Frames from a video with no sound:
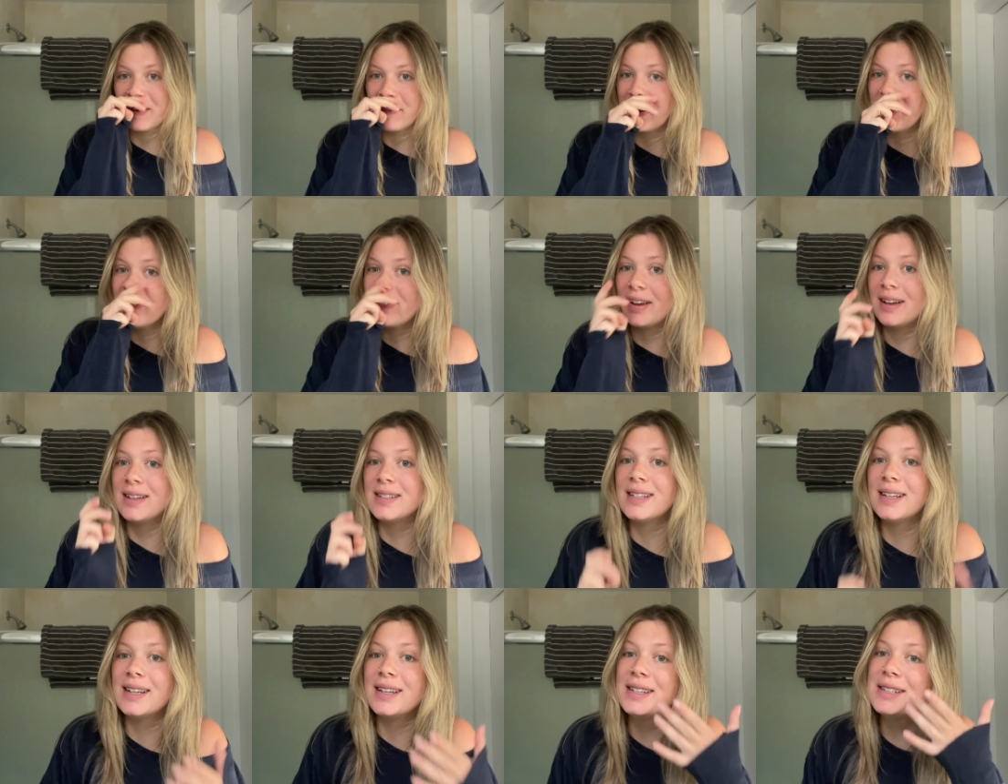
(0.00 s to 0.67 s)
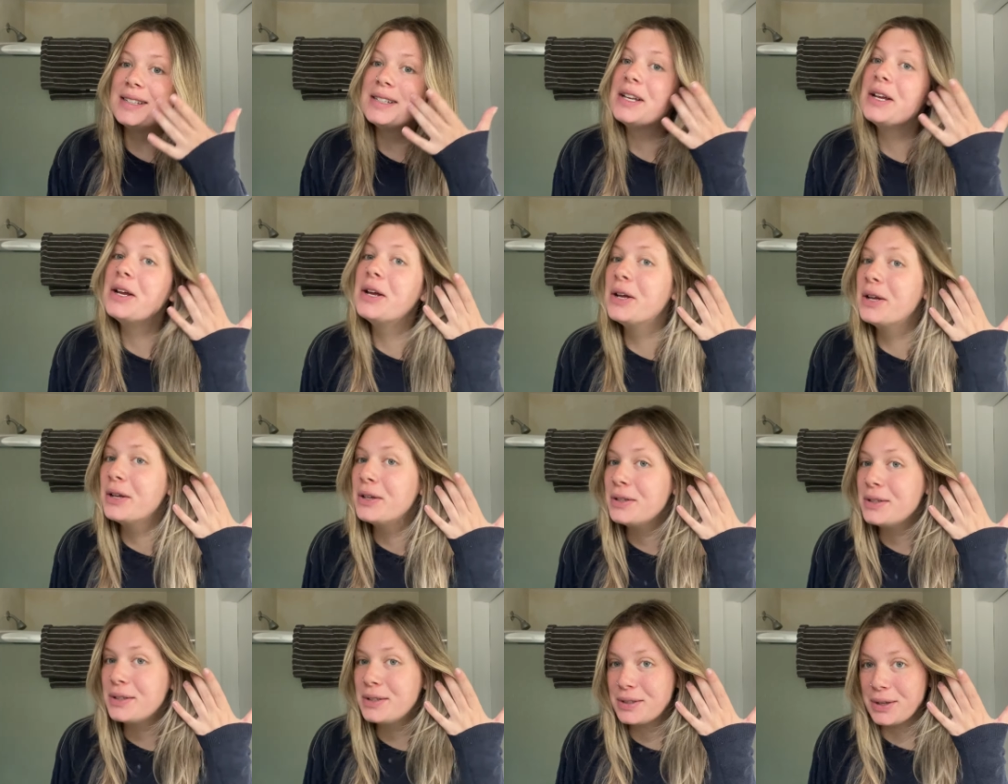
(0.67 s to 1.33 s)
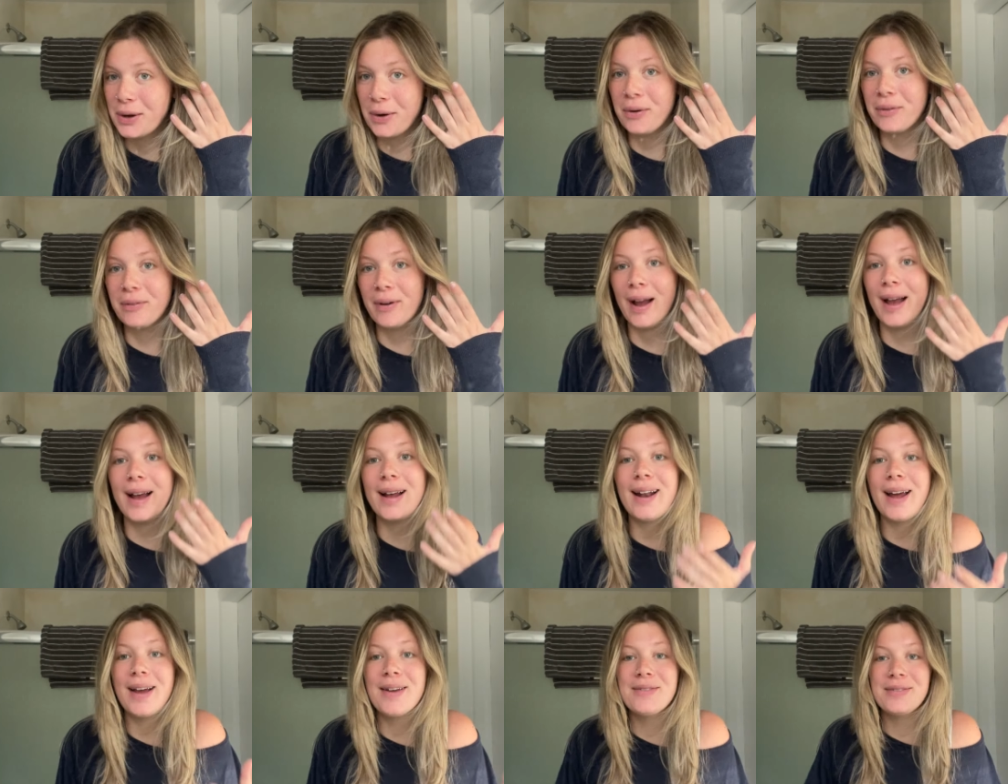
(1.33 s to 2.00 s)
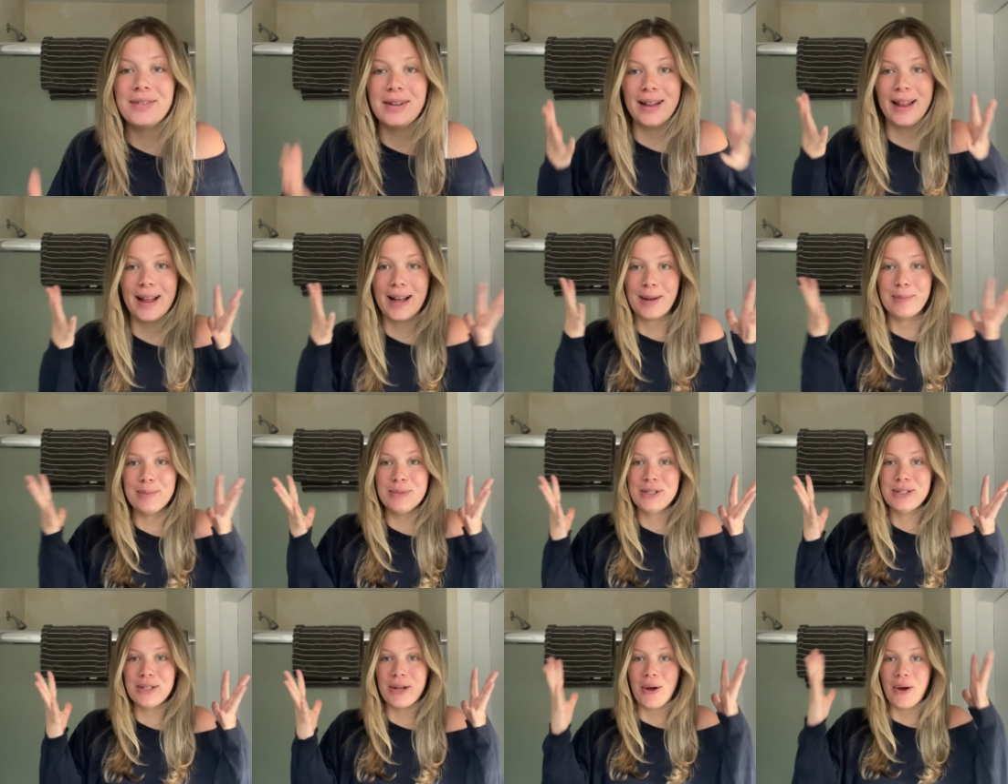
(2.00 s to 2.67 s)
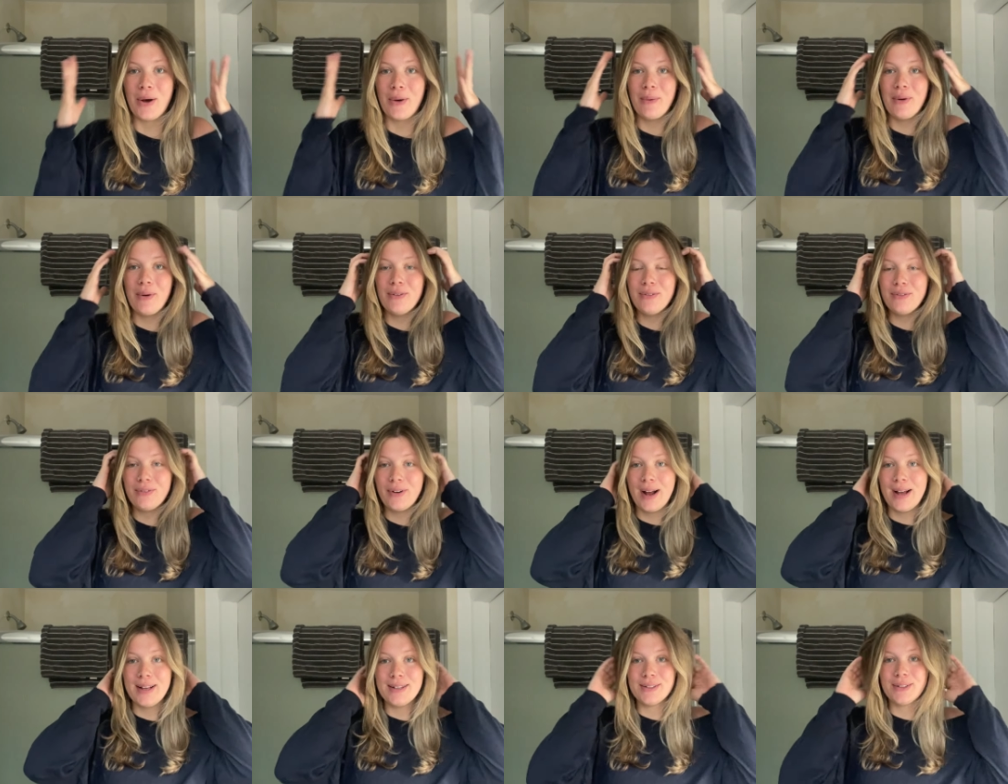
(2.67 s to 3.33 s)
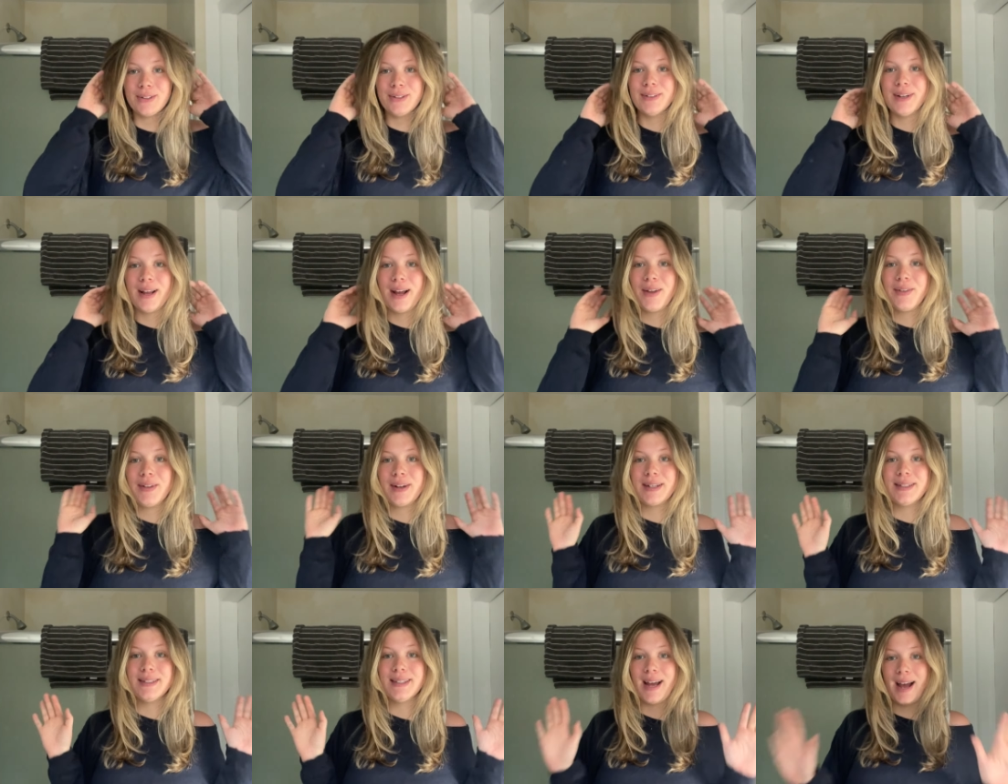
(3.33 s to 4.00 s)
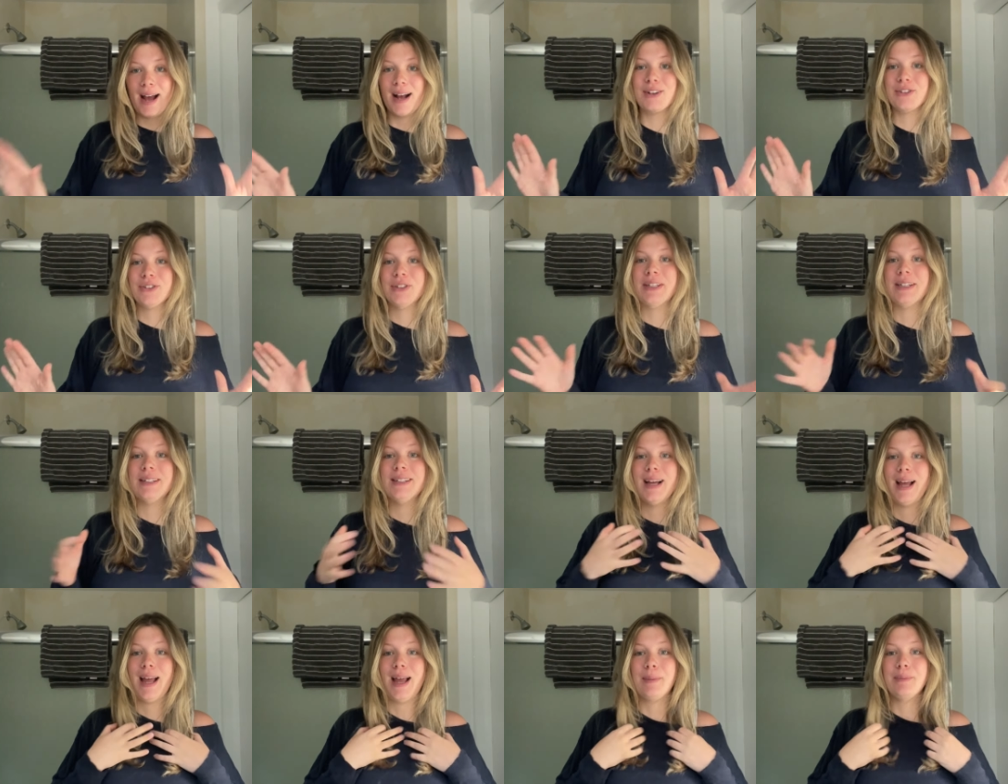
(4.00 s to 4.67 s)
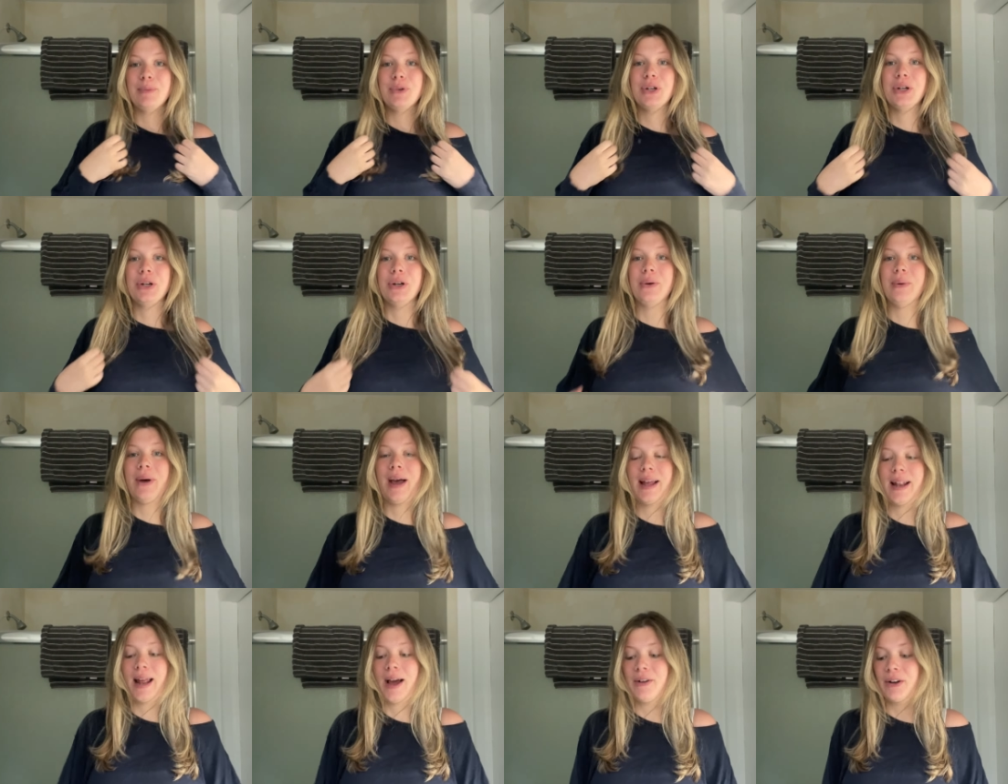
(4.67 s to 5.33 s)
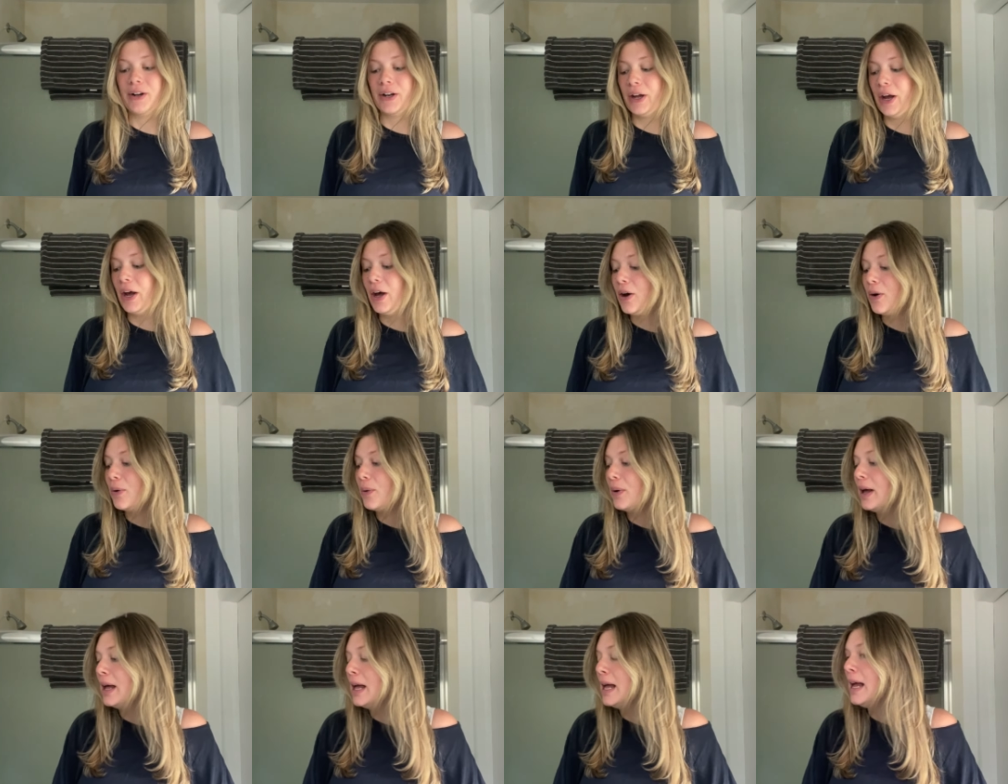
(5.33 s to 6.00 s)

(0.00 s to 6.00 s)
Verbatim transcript: My face is so red. I feel like I'm so frazzled now that it's actually time to head out and go.